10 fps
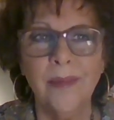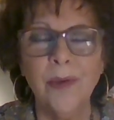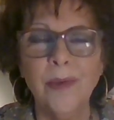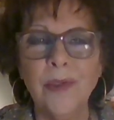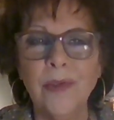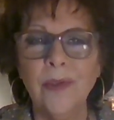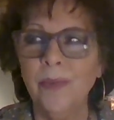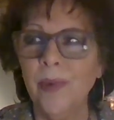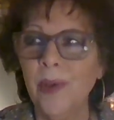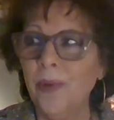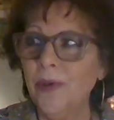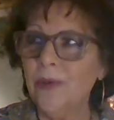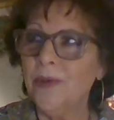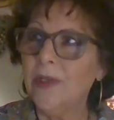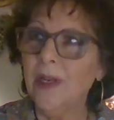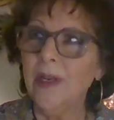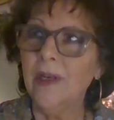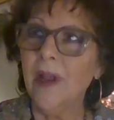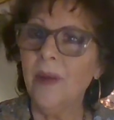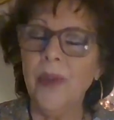Those people you see
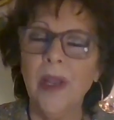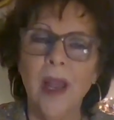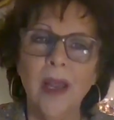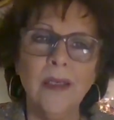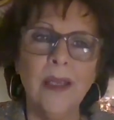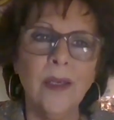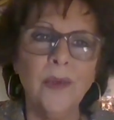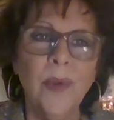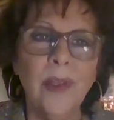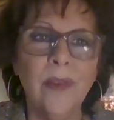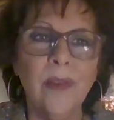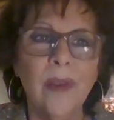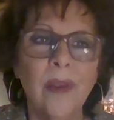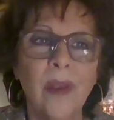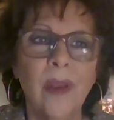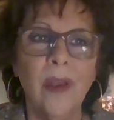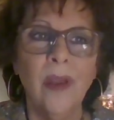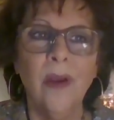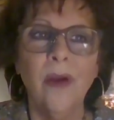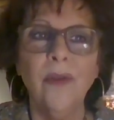and come in contact with,
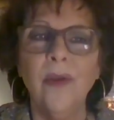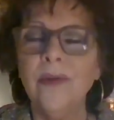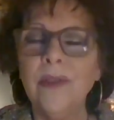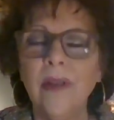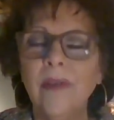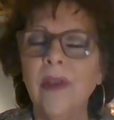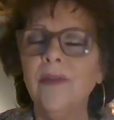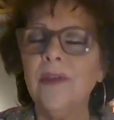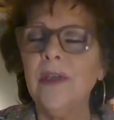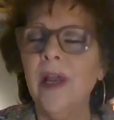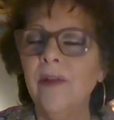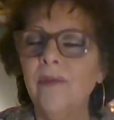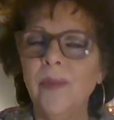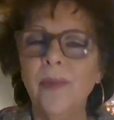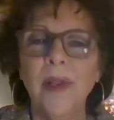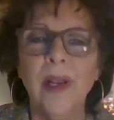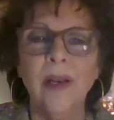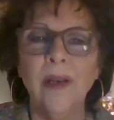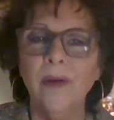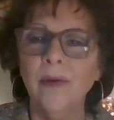or those on the other side of the
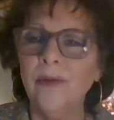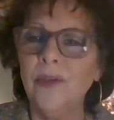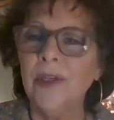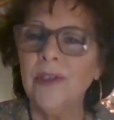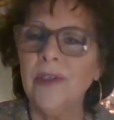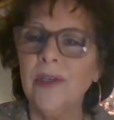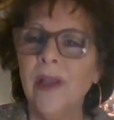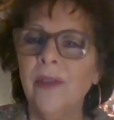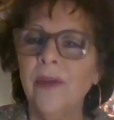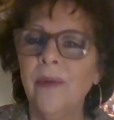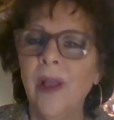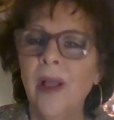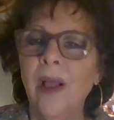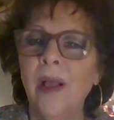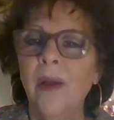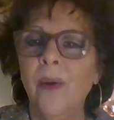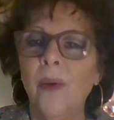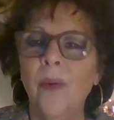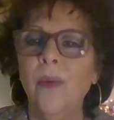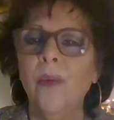planet who just are the
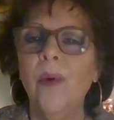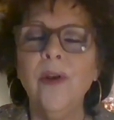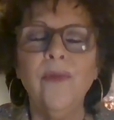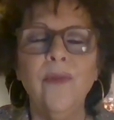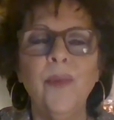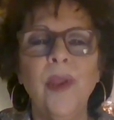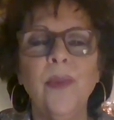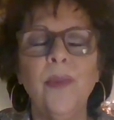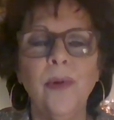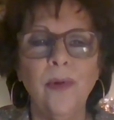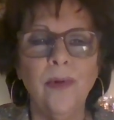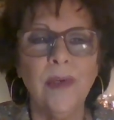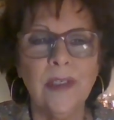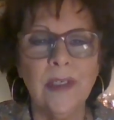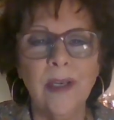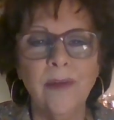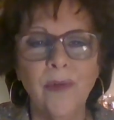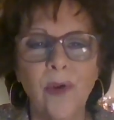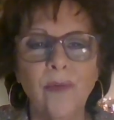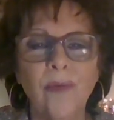wonderful people who receive
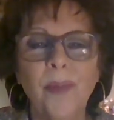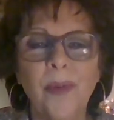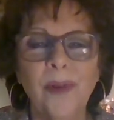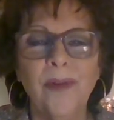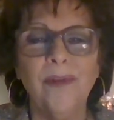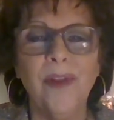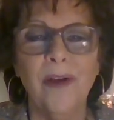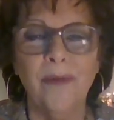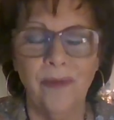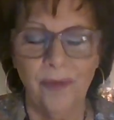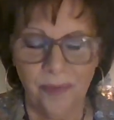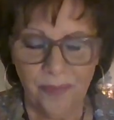your ripple of love.